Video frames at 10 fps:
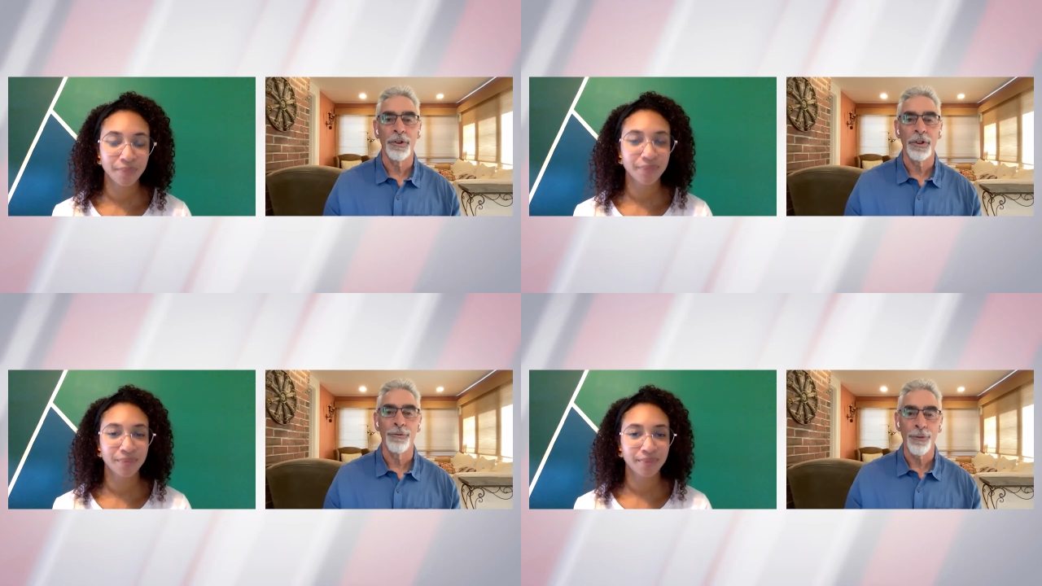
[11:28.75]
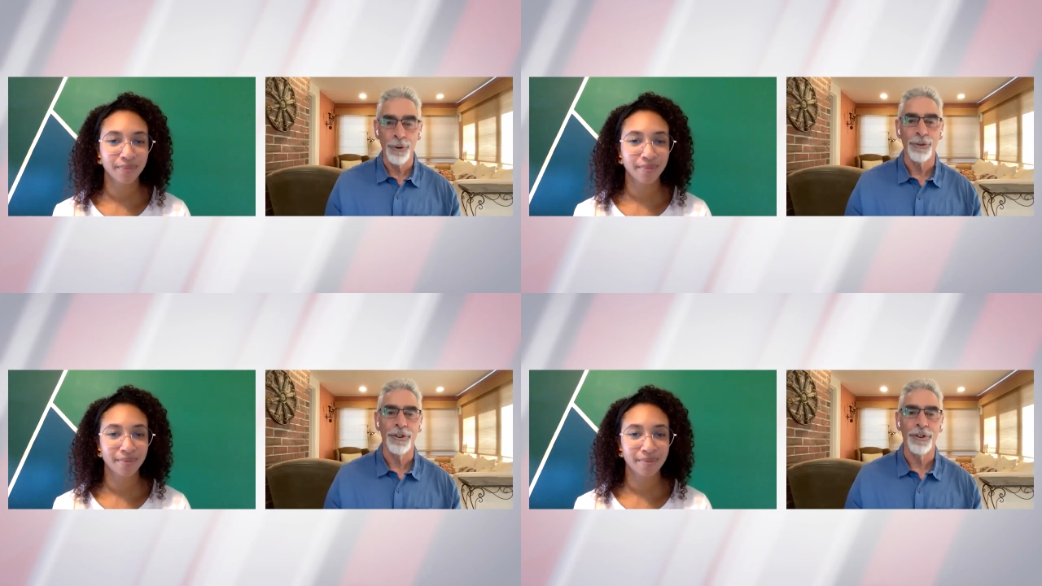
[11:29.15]
Speaker 1: will see the
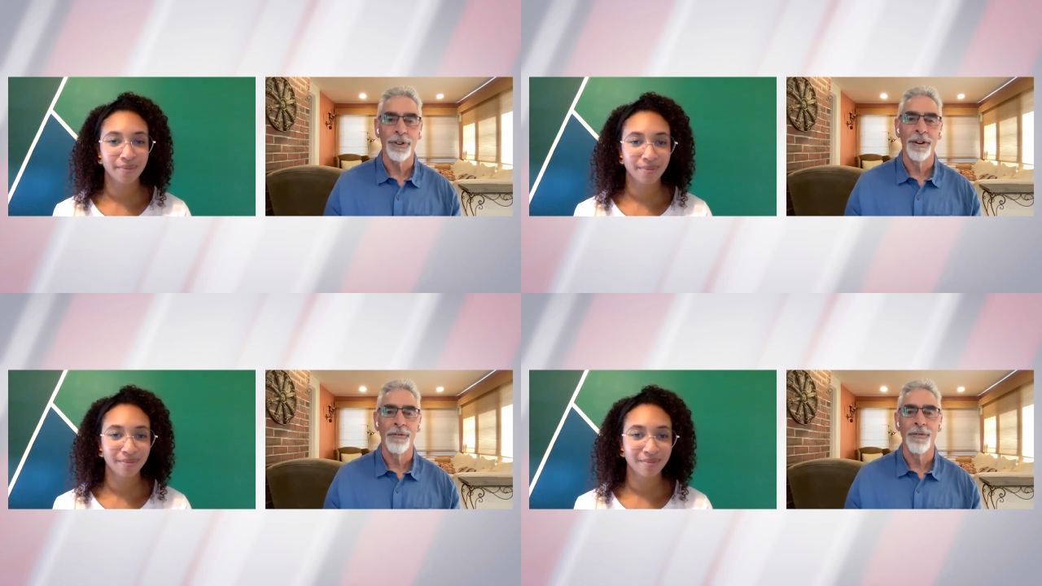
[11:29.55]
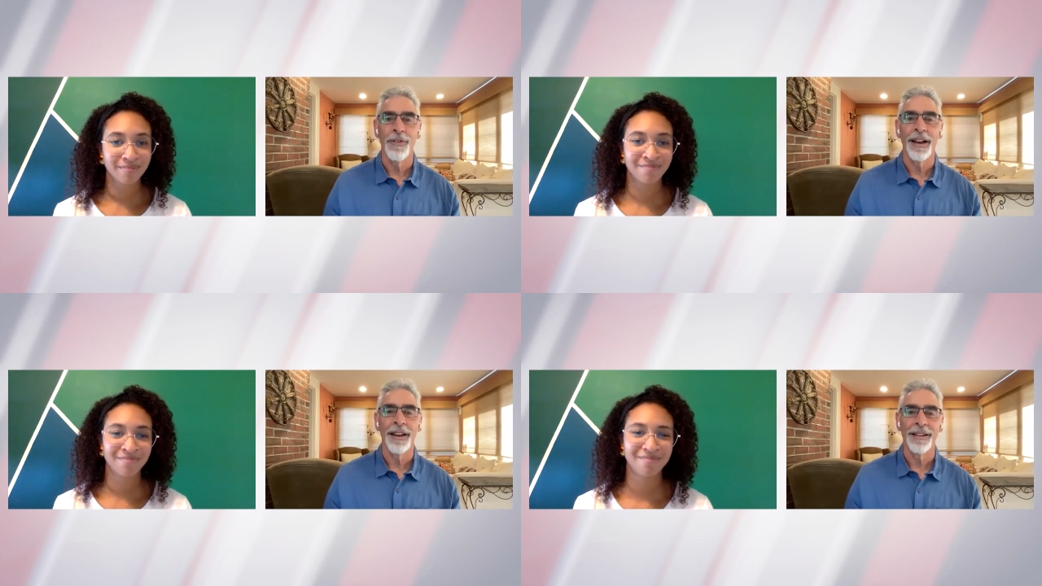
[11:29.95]
fruits
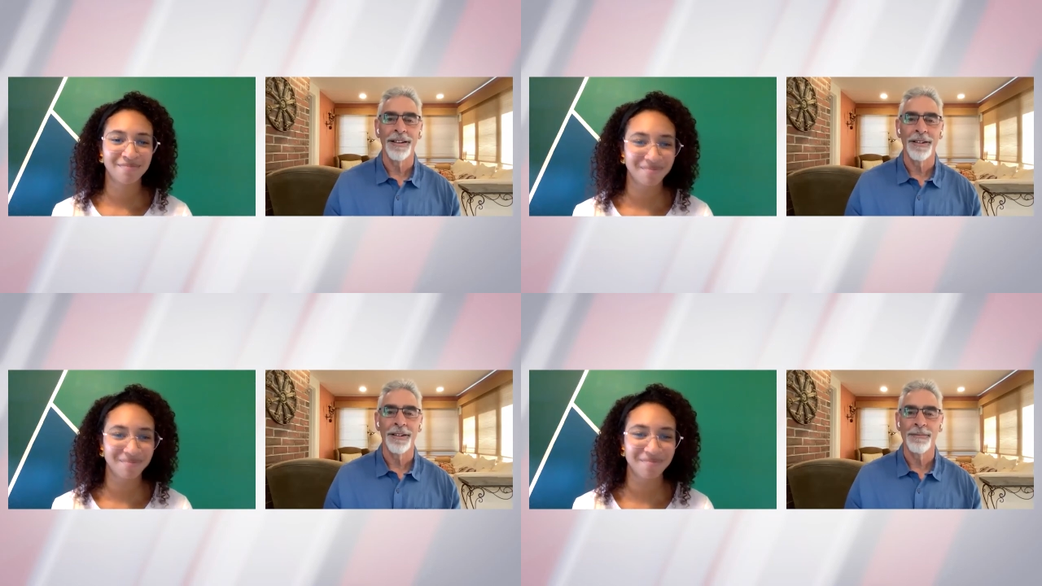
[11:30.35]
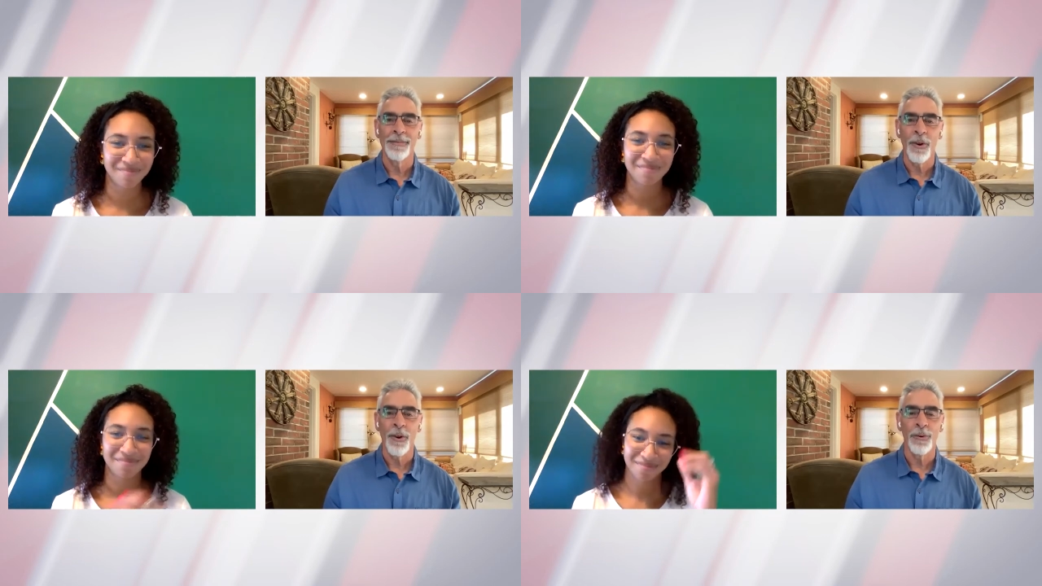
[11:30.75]
of that
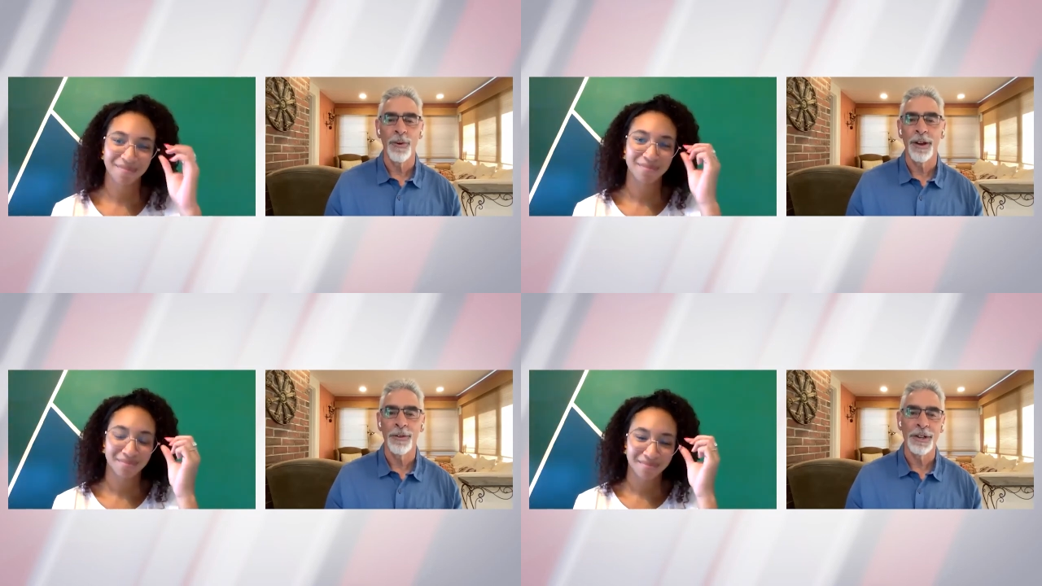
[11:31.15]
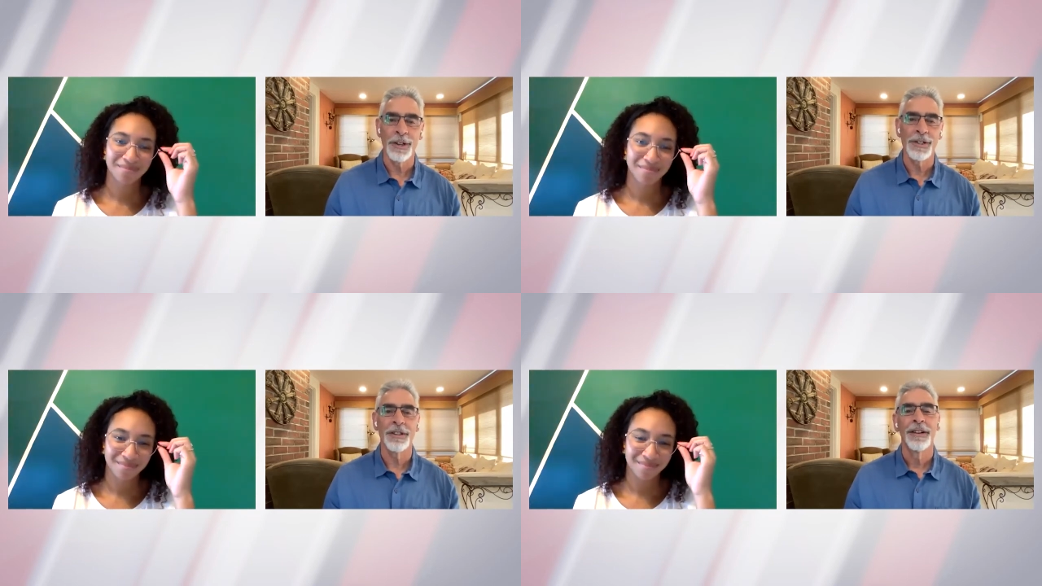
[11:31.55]
um, all around
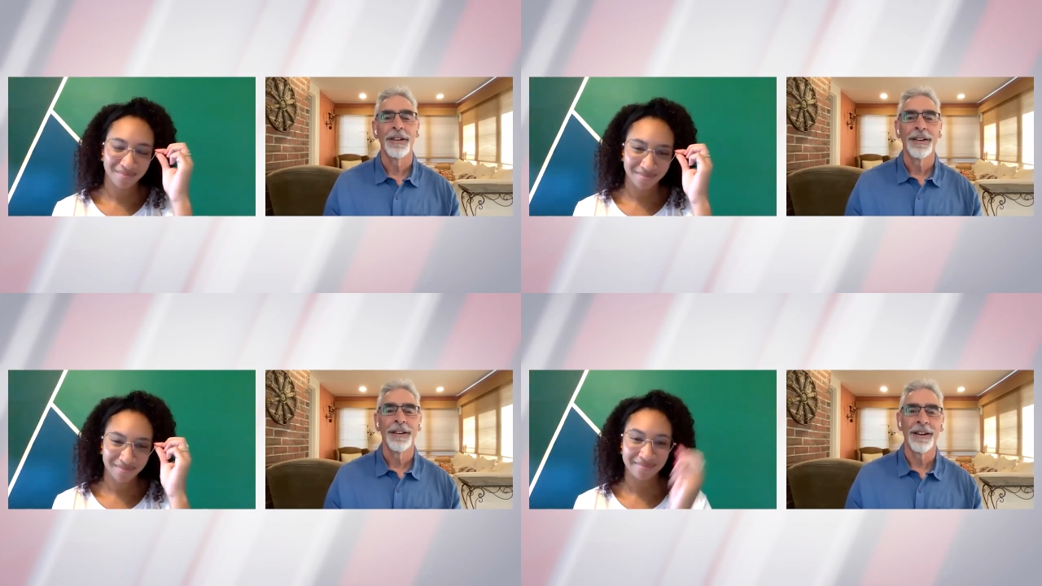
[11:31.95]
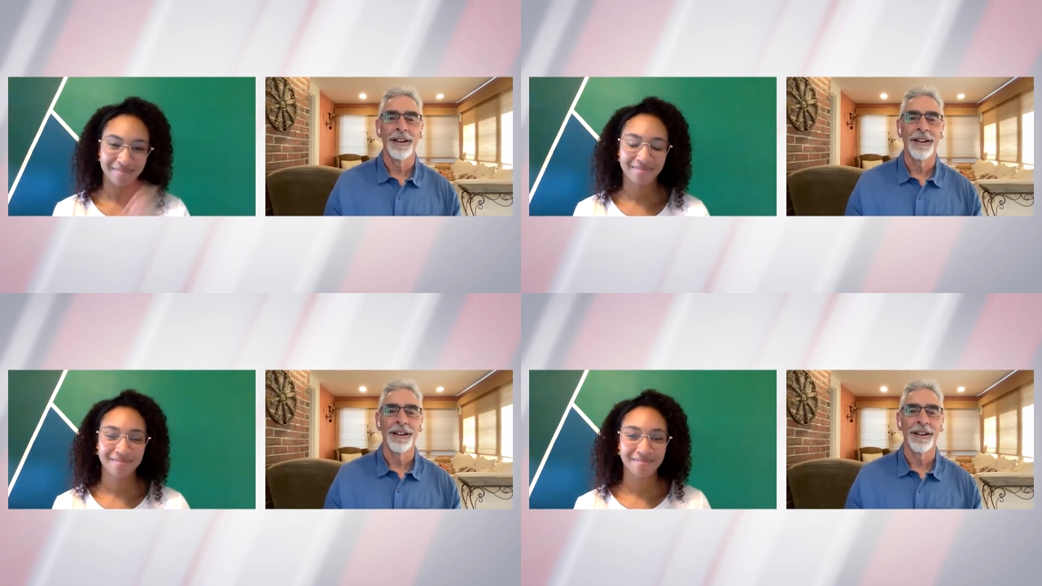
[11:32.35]
us
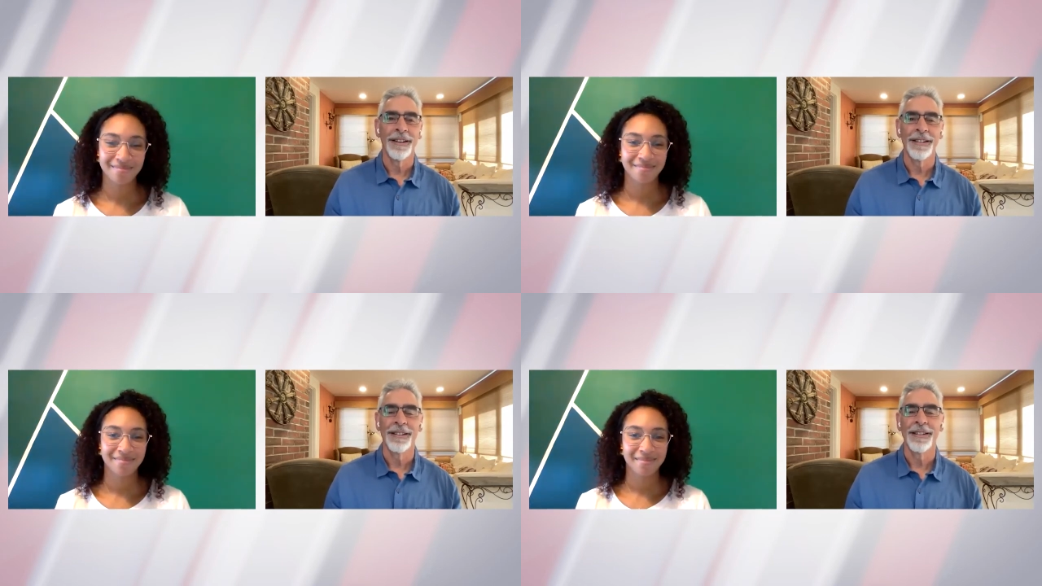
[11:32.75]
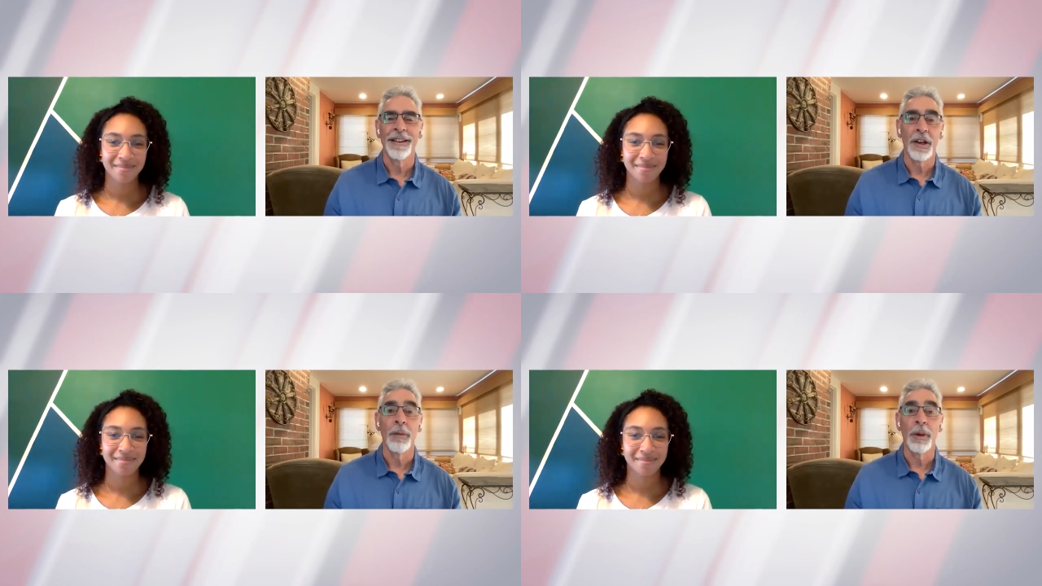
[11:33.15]
uh,
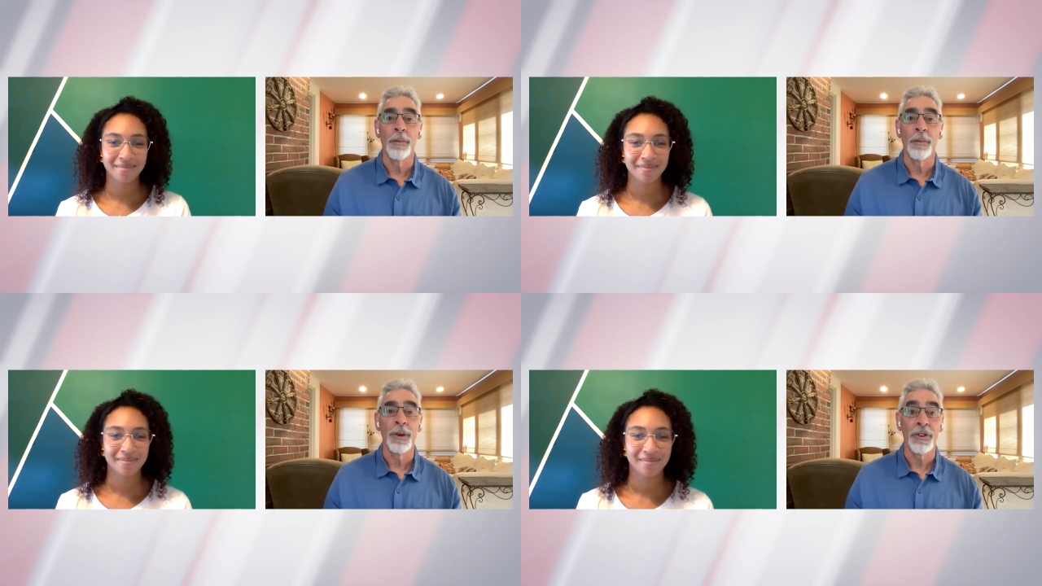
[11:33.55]
in in coming